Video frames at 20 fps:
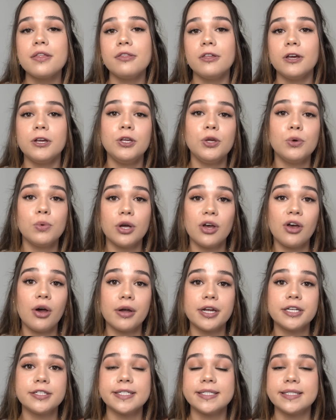that you are
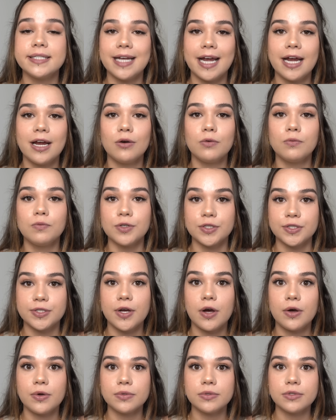going to see
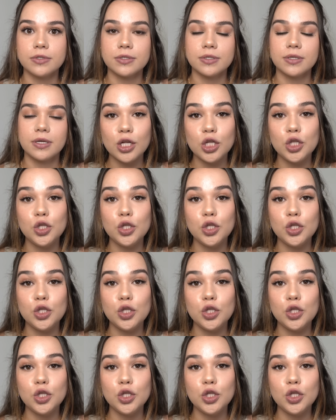results.